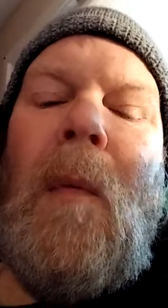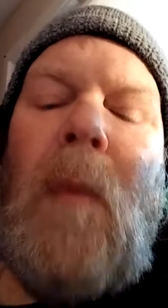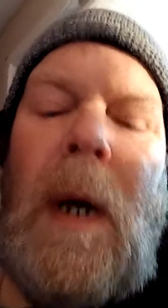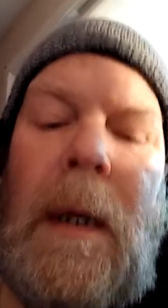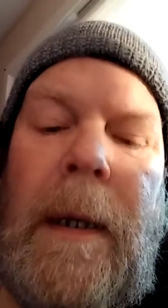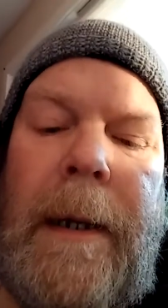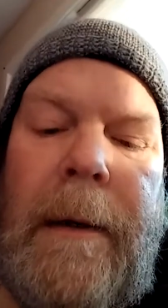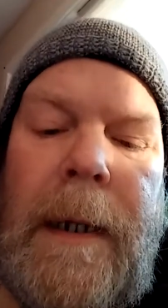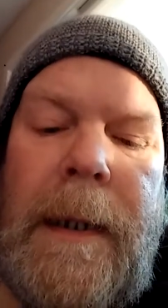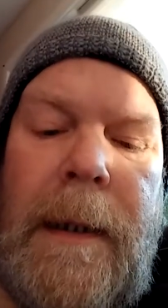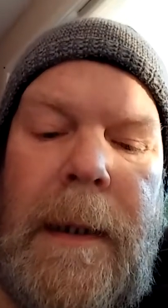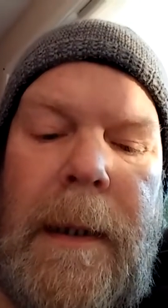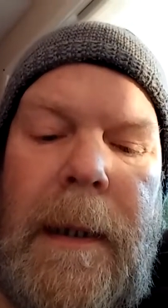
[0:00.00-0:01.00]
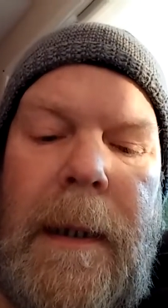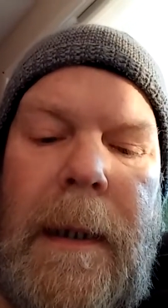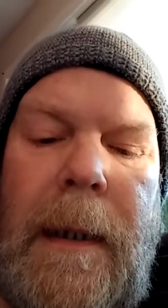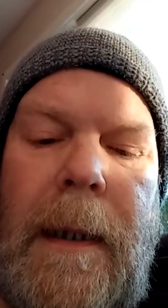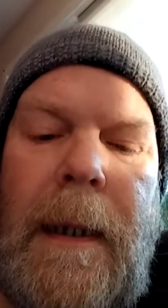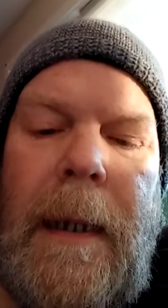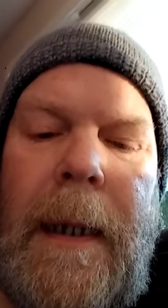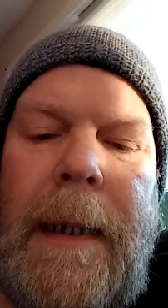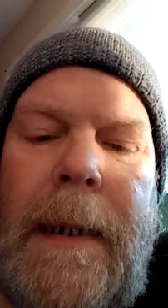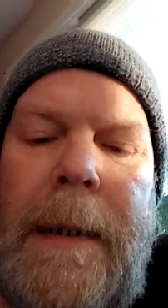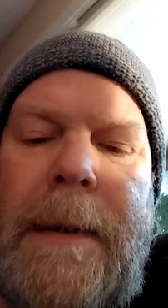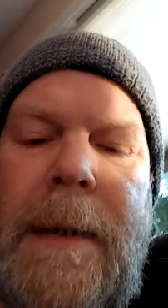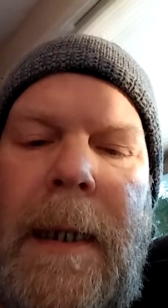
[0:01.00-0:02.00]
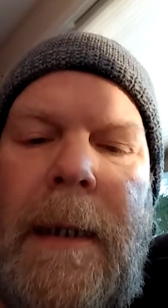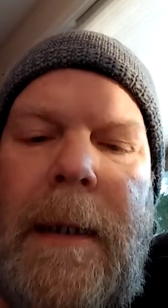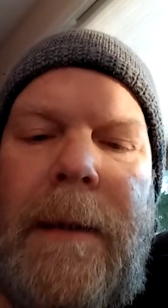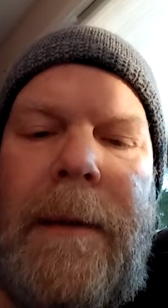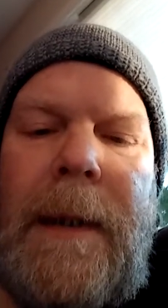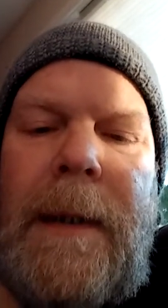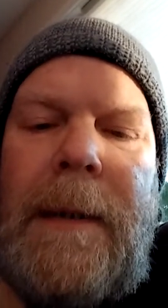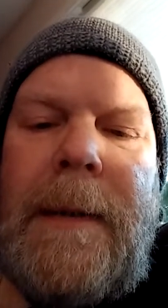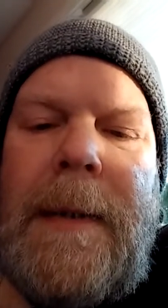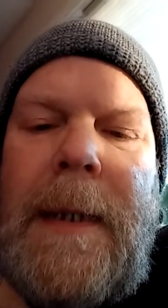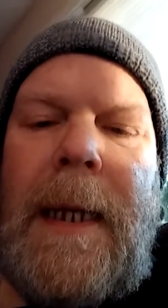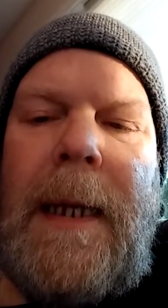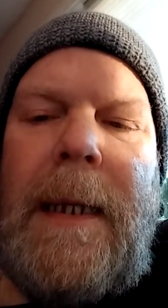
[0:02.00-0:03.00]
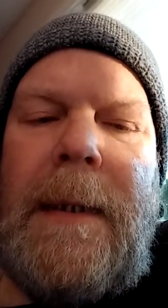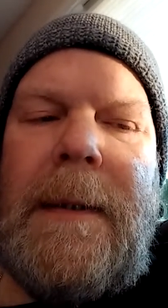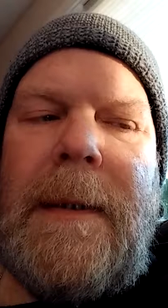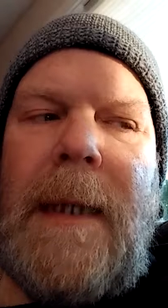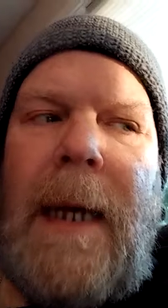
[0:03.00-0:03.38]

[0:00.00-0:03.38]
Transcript: Well, Erica, I got to tell you, these days